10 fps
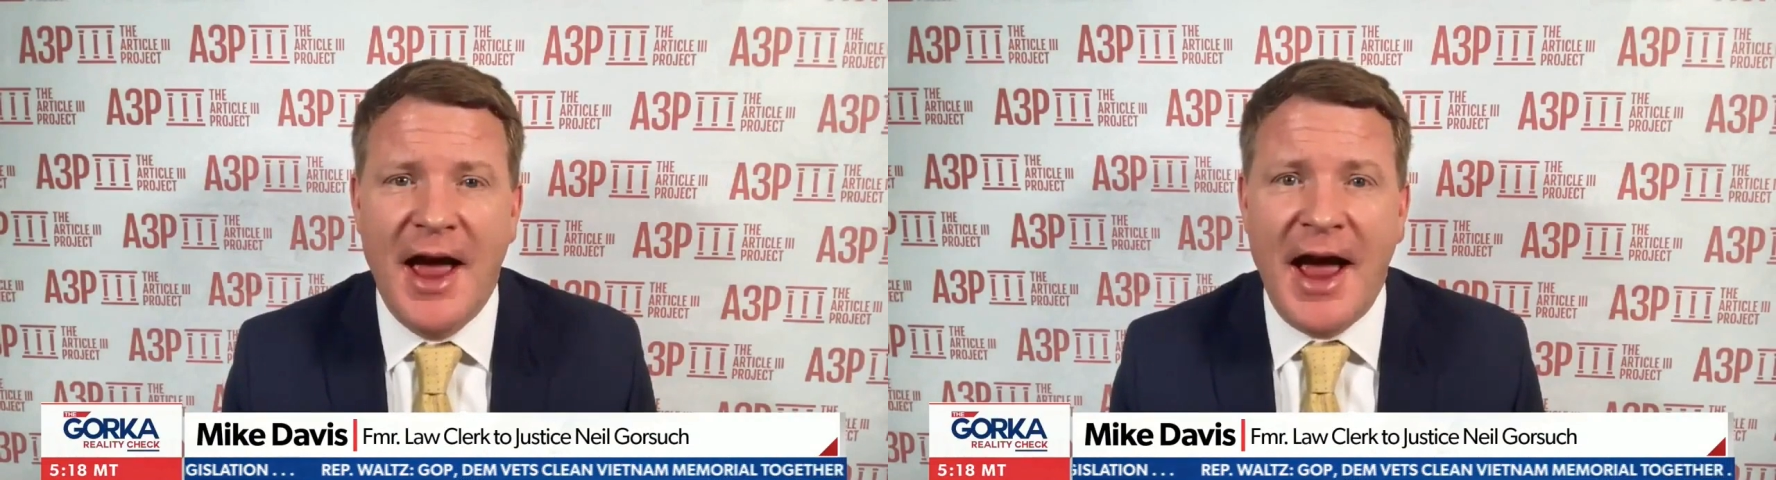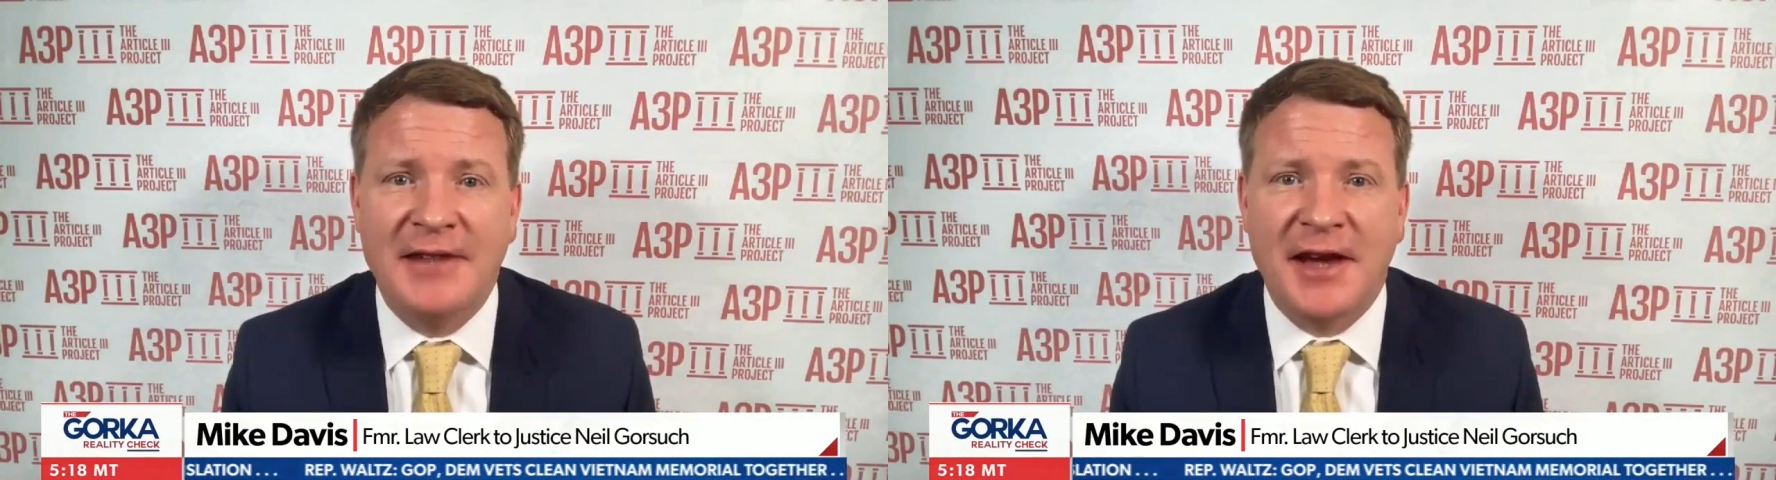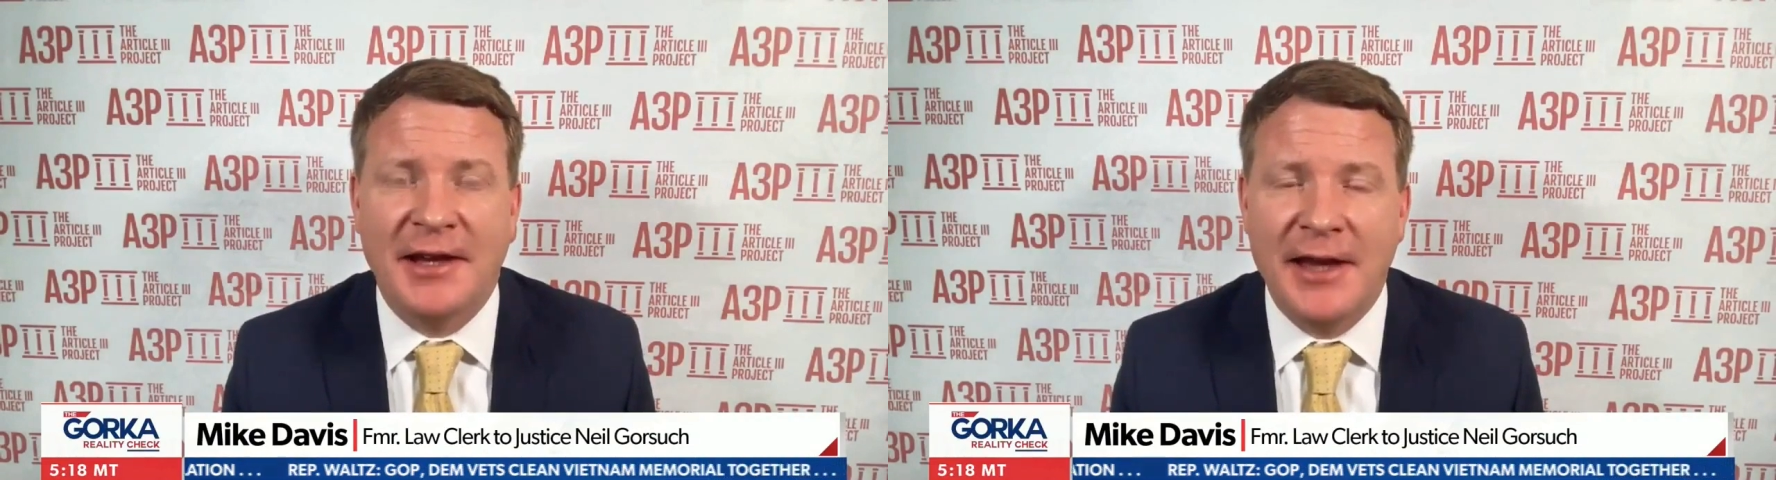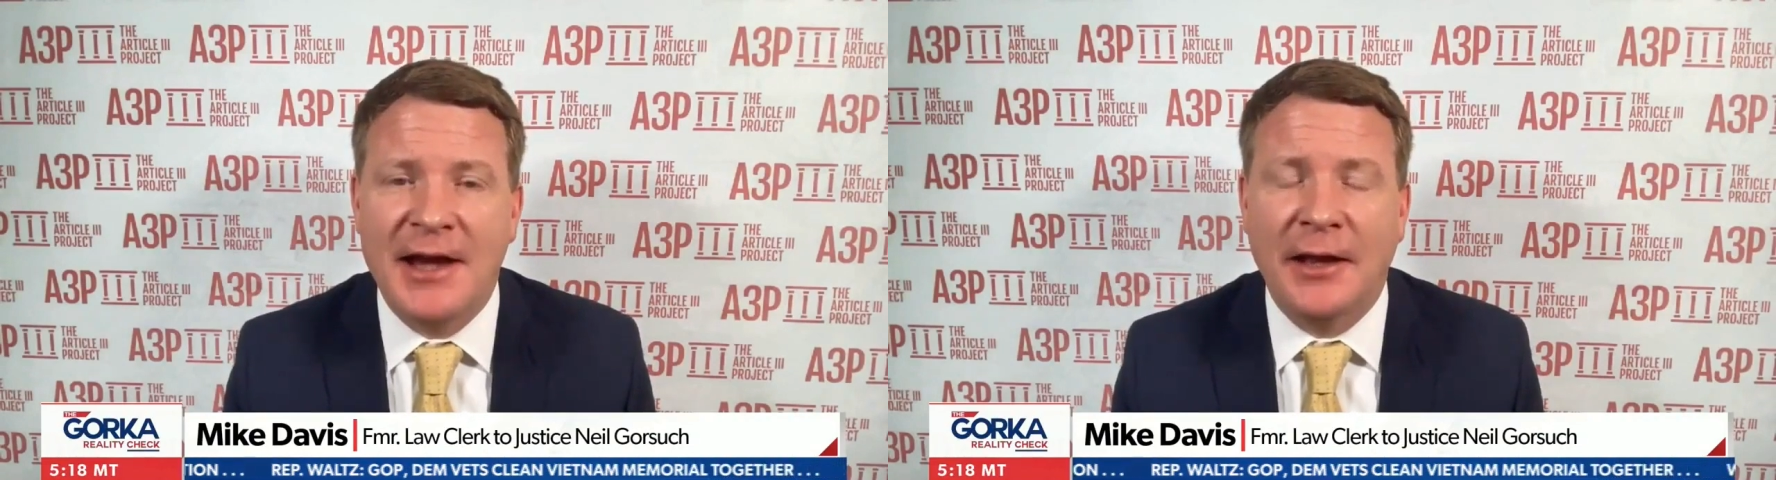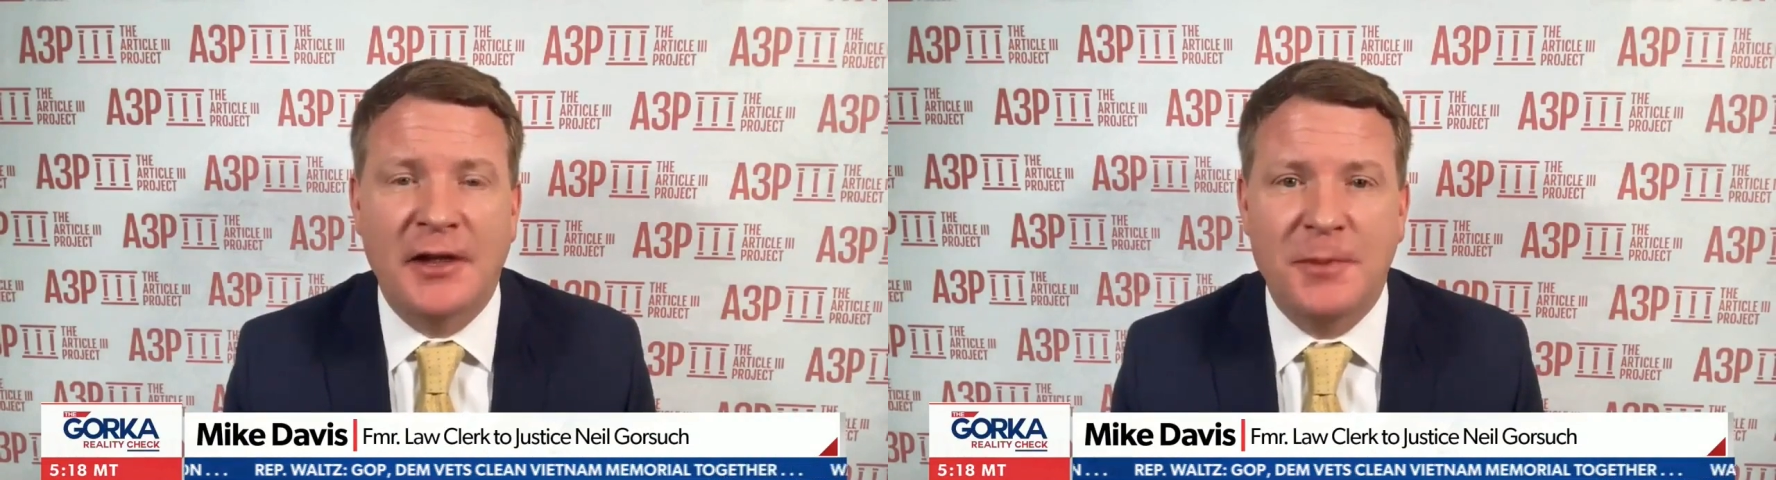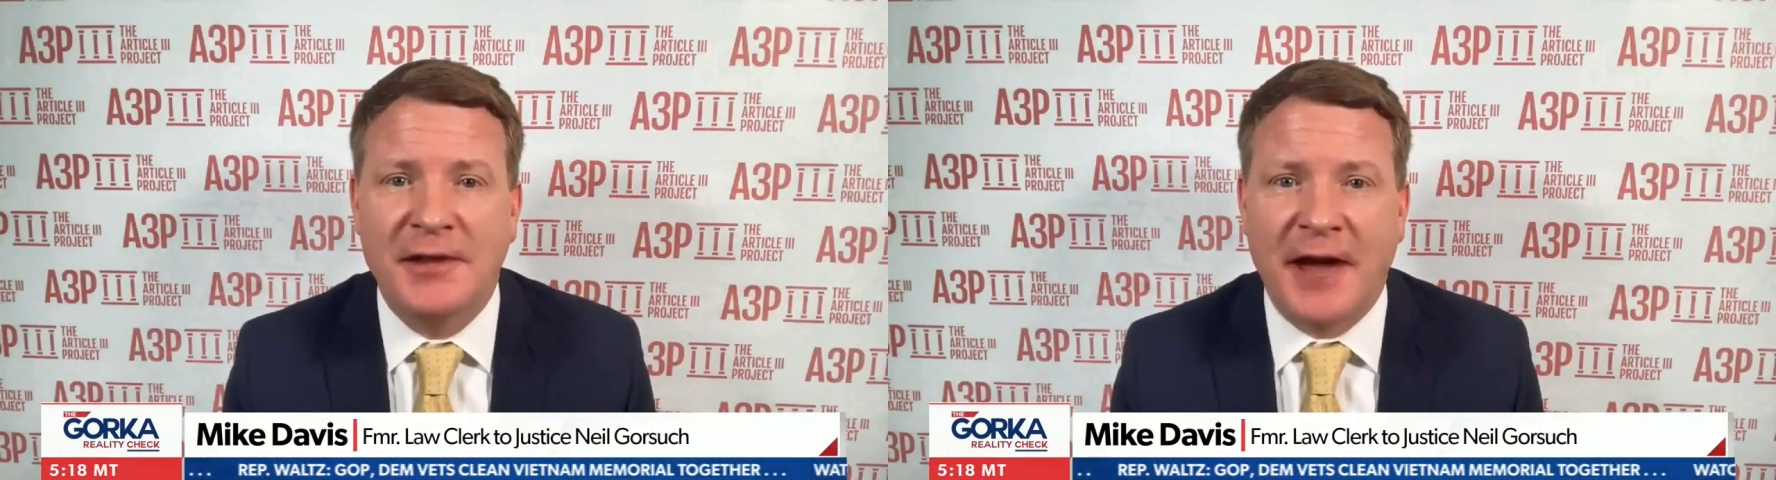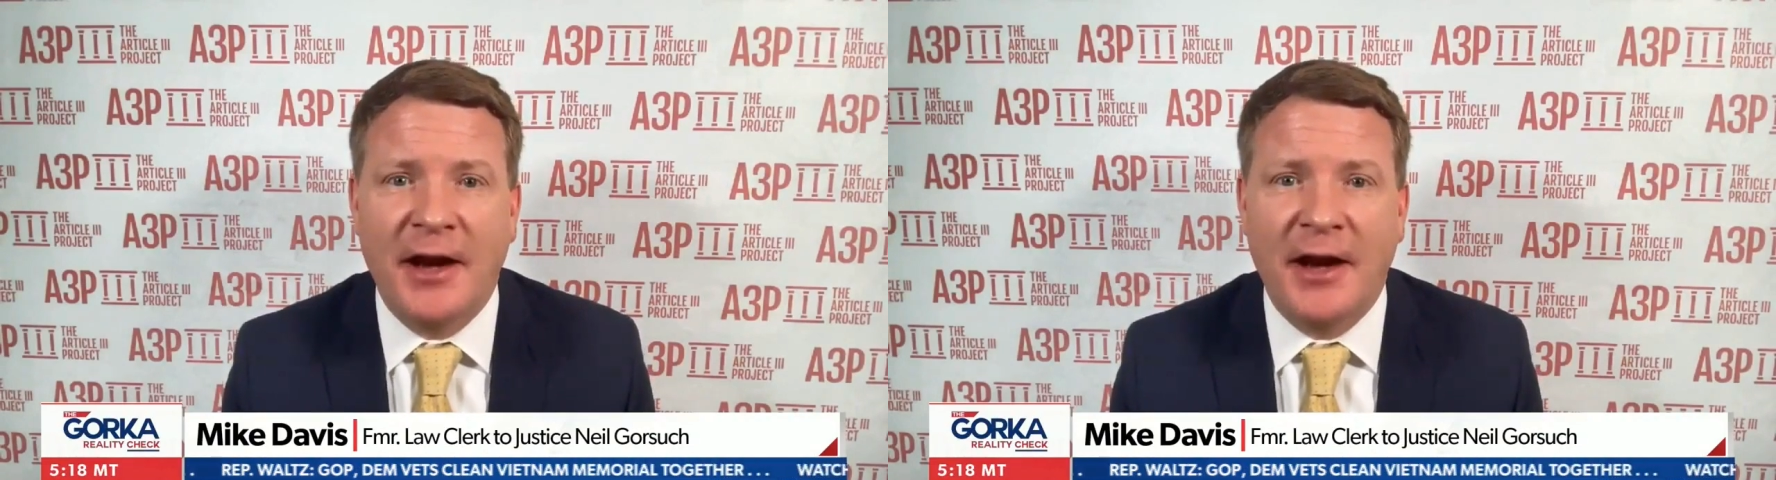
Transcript: as a legal expense.